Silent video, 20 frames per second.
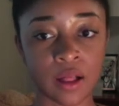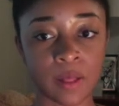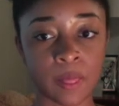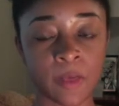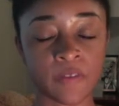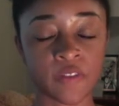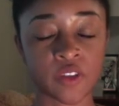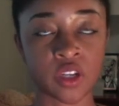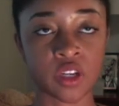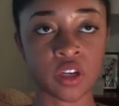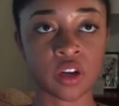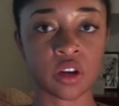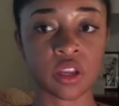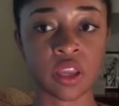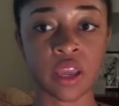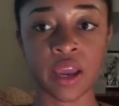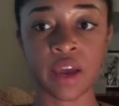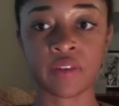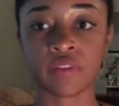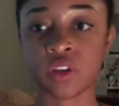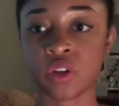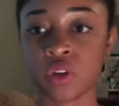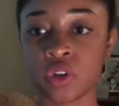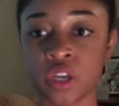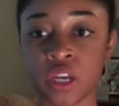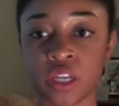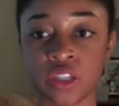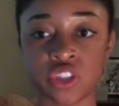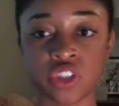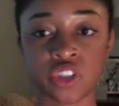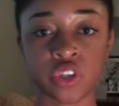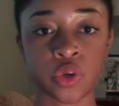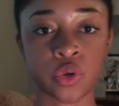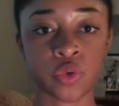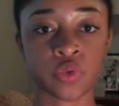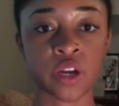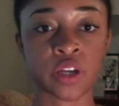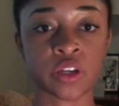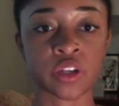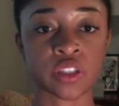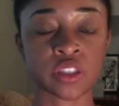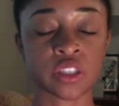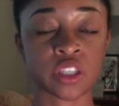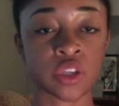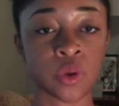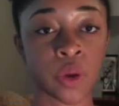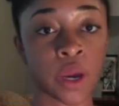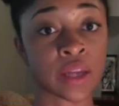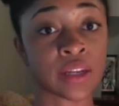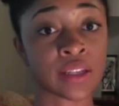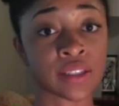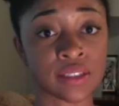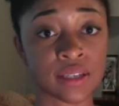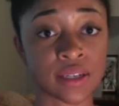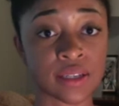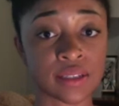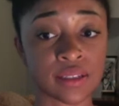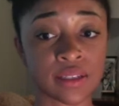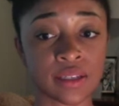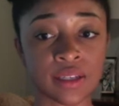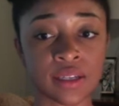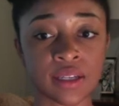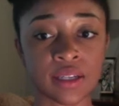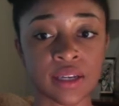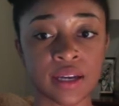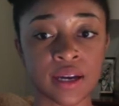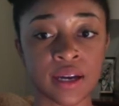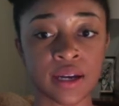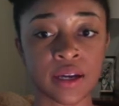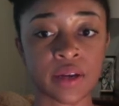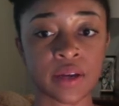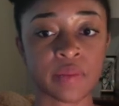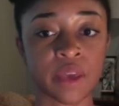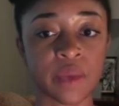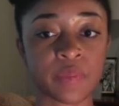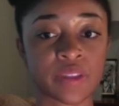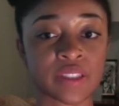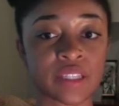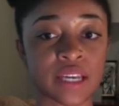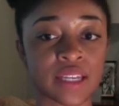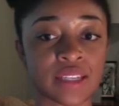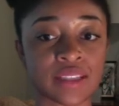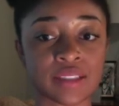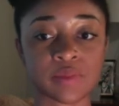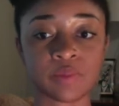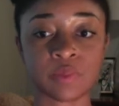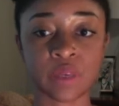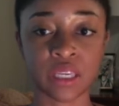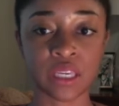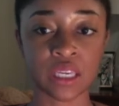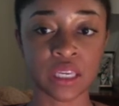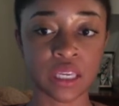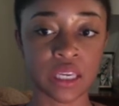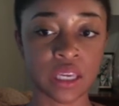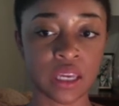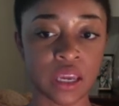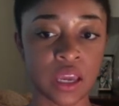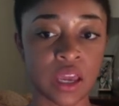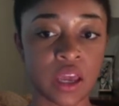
if you didn't already have it, or you had to show records that you had it done. Hepatitis B,